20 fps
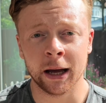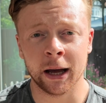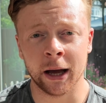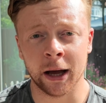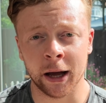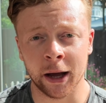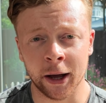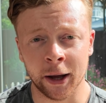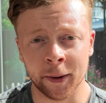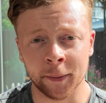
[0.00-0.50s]

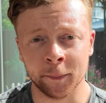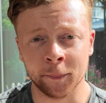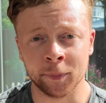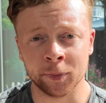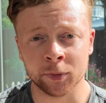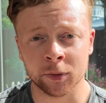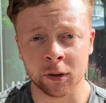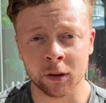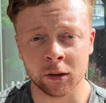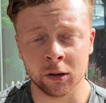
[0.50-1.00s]

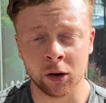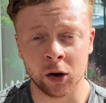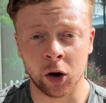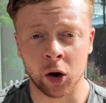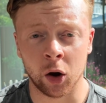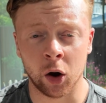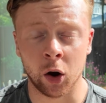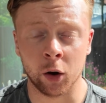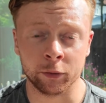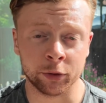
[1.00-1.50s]

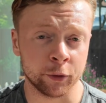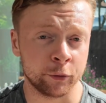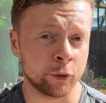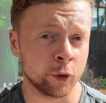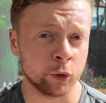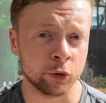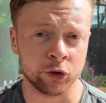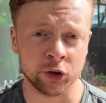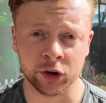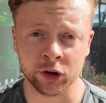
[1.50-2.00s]
of the
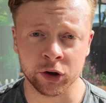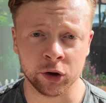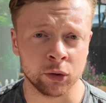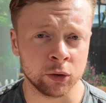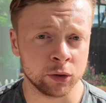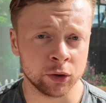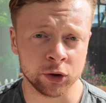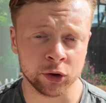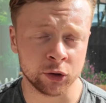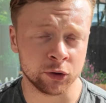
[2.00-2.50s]
foods that
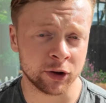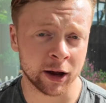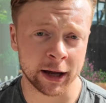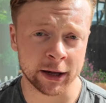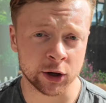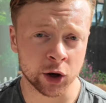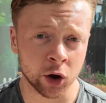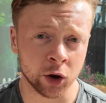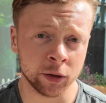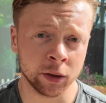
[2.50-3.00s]
you
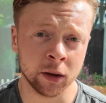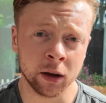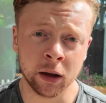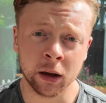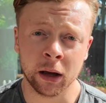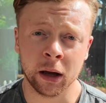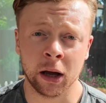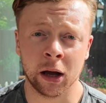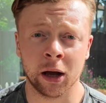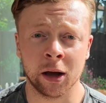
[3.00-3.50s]
take on,
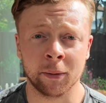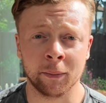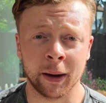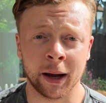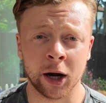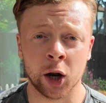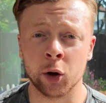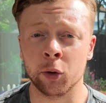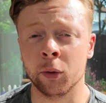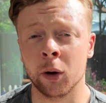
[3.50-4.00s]

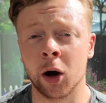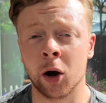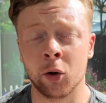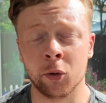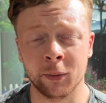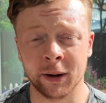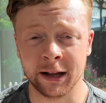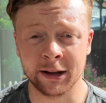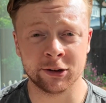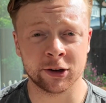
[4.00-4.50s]
and
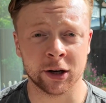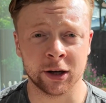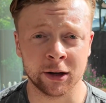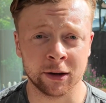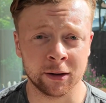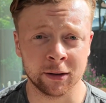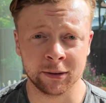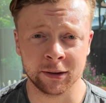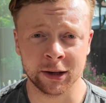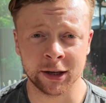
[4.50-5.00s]
ultimately it's going
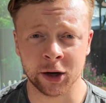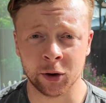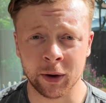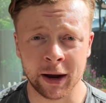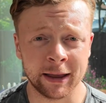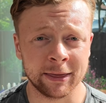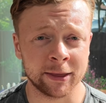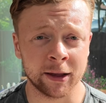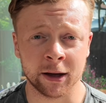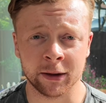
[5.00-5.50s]
to
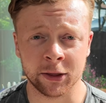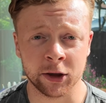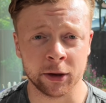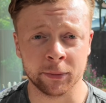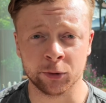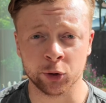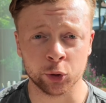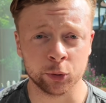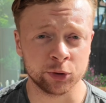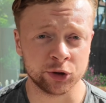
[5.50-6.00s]
hinder the
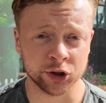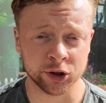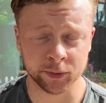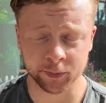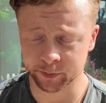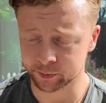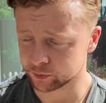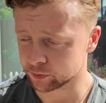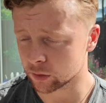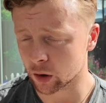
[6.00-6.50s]

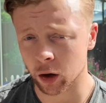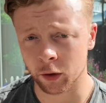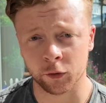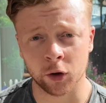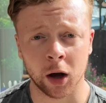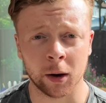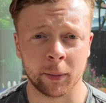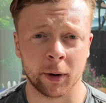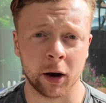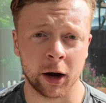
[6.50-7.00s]
absorption of
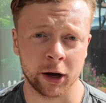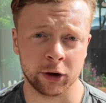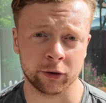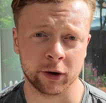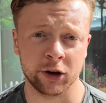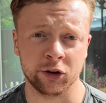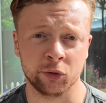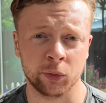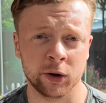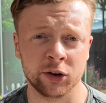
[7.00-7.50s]

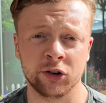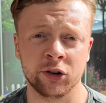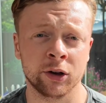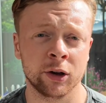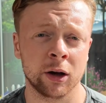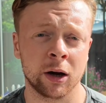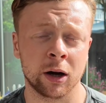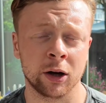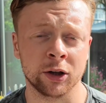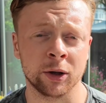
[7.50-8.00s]
carbohydrates, which
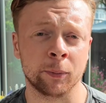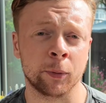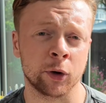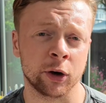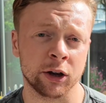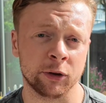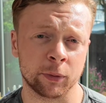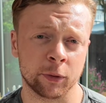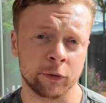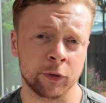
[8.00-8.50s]
are your
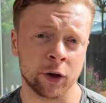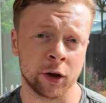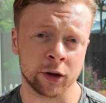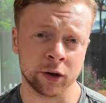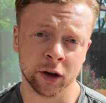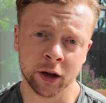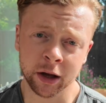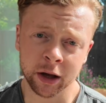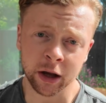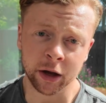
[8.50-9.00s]
body's preferred
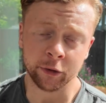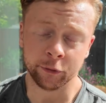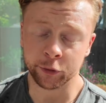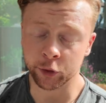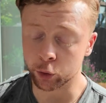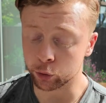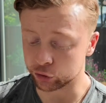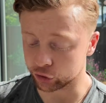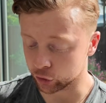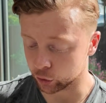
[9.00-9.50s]

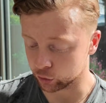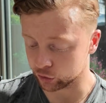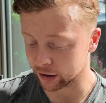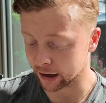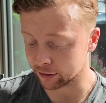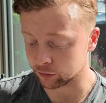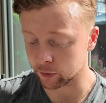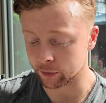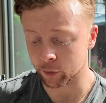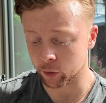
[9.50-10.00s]
fuel source,
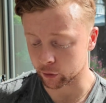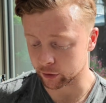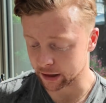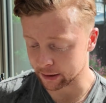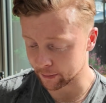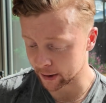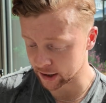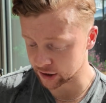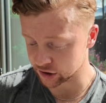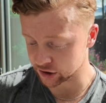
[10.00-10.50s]
as we've already
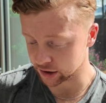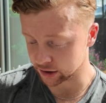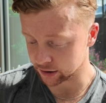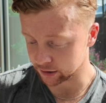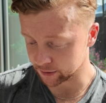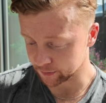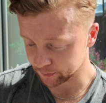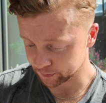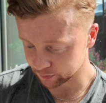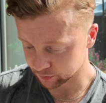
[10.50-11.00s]

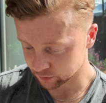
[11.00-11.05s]
mentioned.